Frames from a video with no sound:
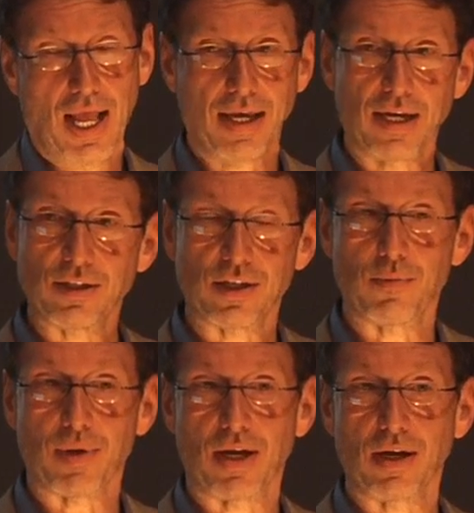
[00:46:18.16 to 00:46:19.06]
Again,
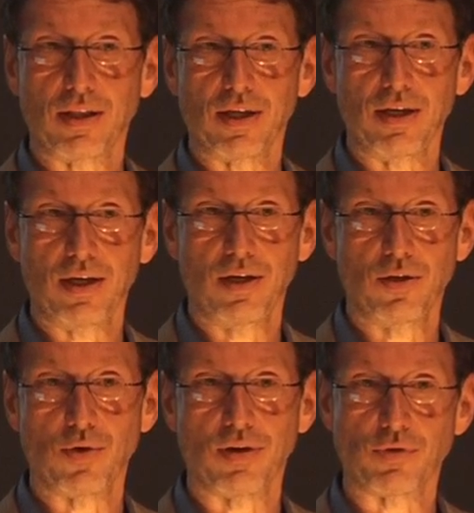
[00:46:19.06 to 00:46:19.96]
schematically,
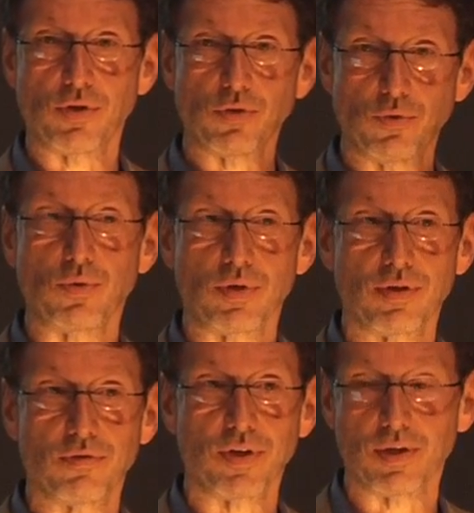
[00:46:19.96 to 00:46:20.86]
you have two
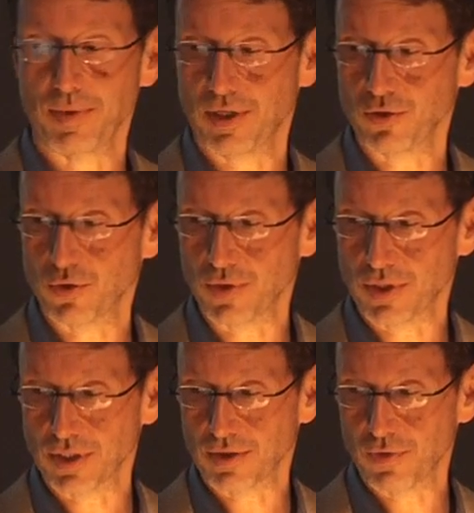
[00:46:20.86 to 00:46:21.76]
fundamental
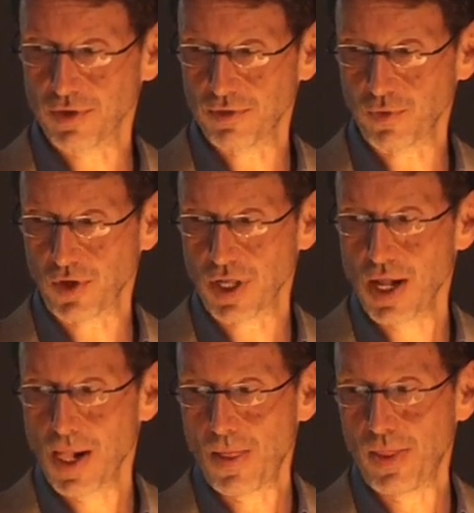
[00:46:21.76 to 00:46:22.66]
choices. First of all,
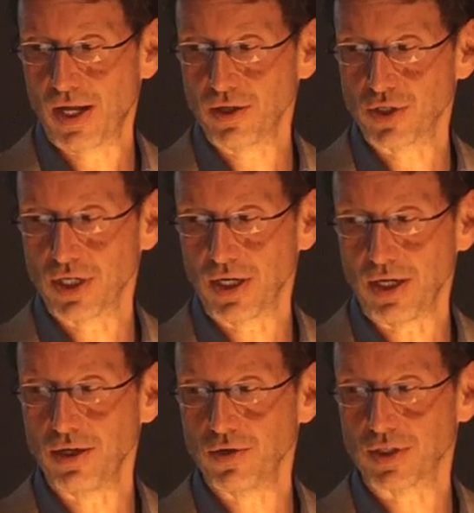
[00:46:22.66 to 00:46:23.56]
knowledge
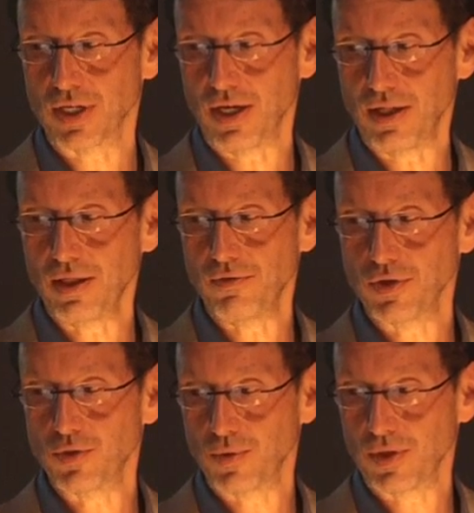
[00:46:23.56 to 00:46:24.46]
inheres in the
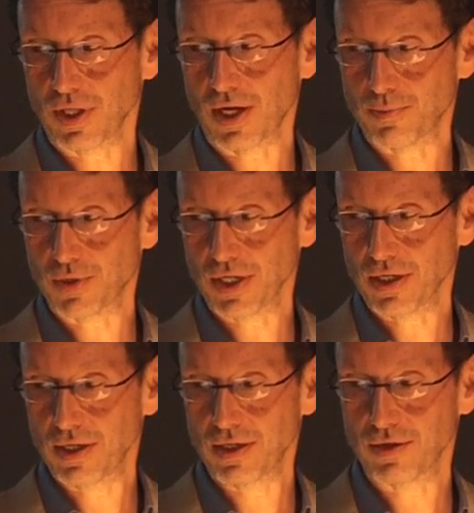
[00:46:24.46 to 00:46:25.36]
visual
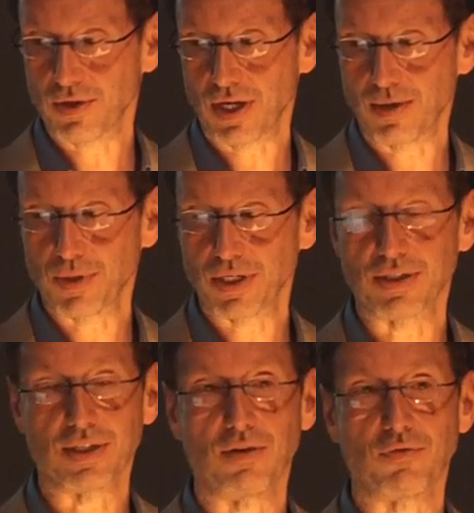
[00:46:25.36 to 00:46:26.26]
object, so the object
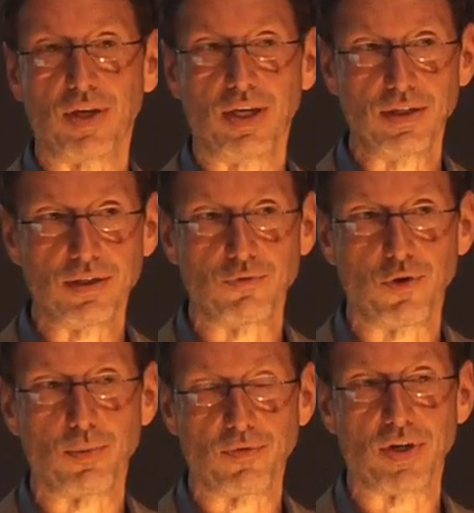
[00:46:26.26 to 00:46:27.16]
itself is a
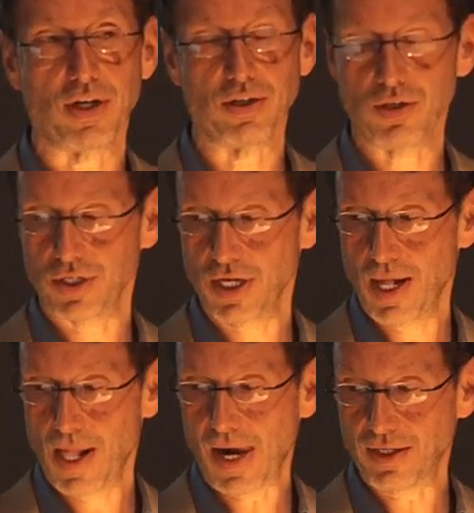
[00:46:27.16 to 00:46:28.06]
form of knowledge.
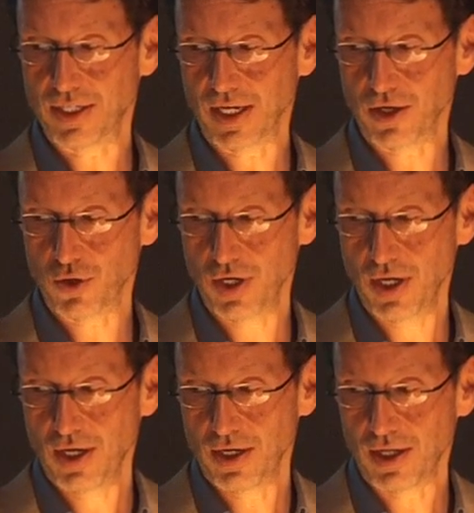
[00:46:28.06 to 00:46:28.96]
And second,
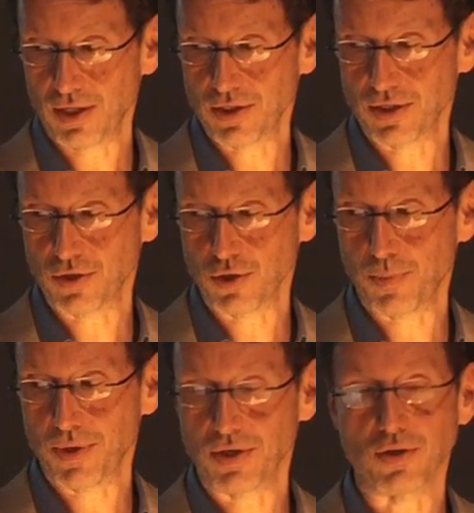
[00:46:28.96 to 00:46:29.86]
knowledge is
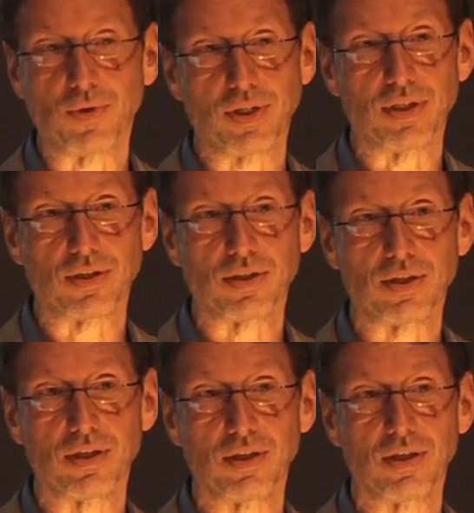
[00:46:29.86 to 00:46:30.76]
interpreted to
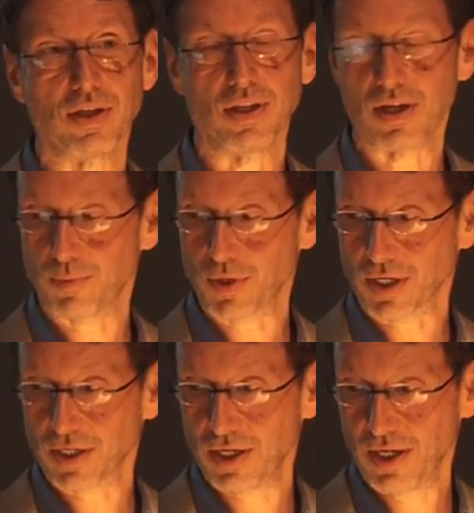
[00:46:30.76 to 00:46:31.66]
exist in the
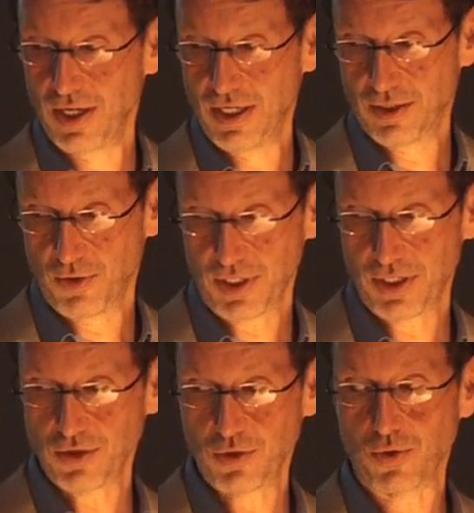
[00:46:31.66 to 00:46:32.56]
object. So the
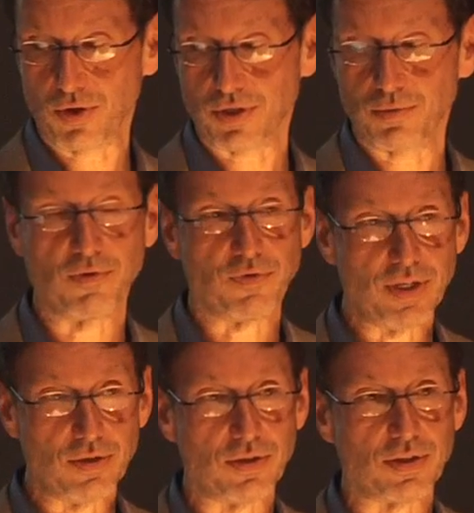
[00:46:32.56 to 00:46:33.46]
discourse
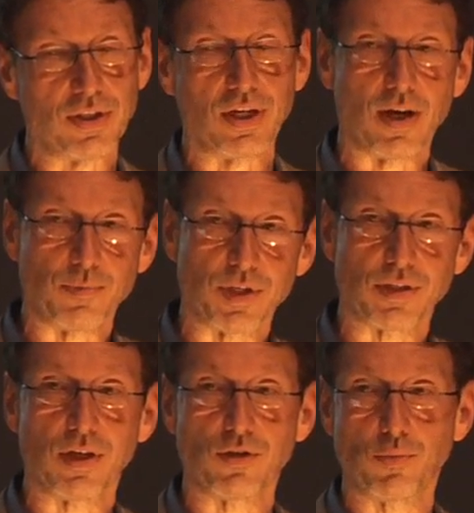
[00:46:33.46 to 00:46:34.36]
reveals the
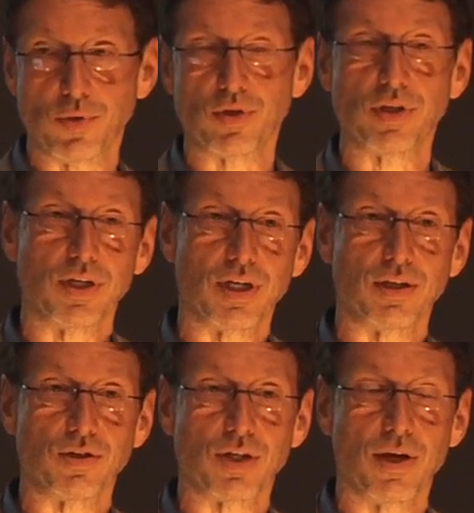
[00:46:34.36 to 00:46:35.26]
object's contribution to
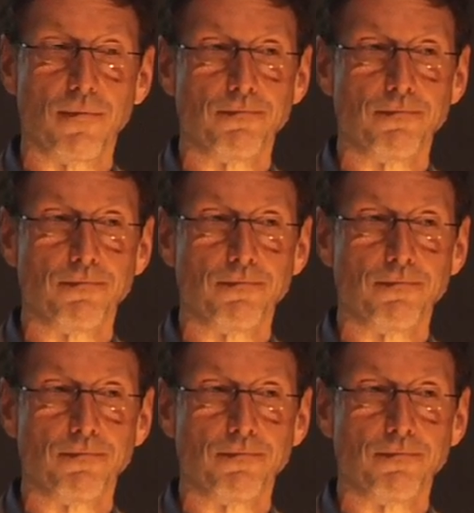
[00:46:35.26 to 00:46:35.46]
knowledge.